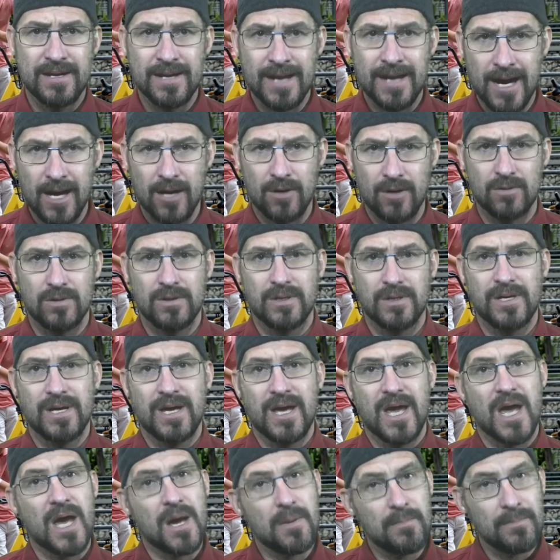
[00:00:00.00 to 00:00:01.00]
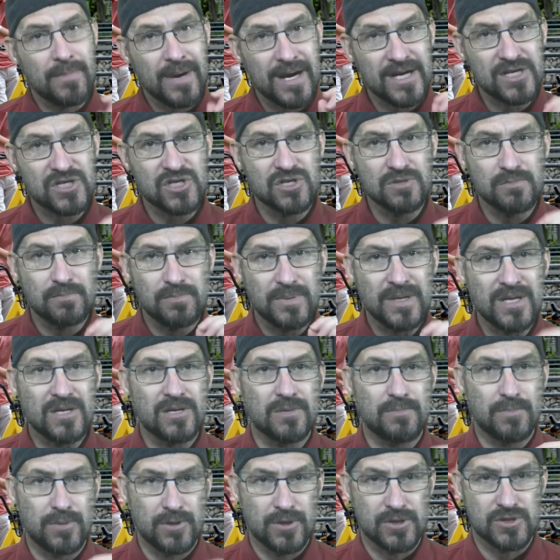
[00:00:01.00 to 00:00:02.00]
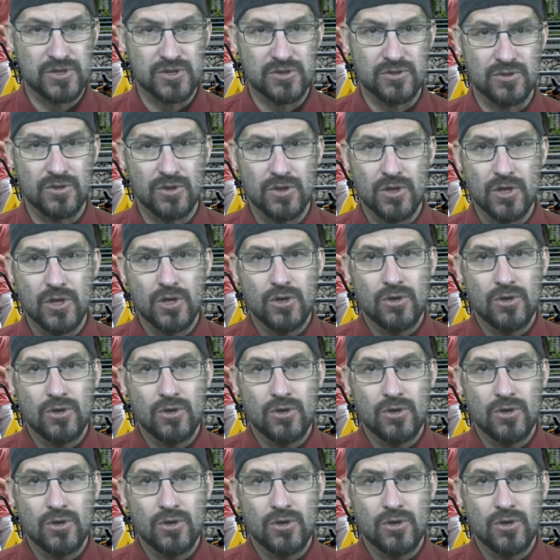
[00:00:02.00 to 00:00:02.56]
Now, imagine being the person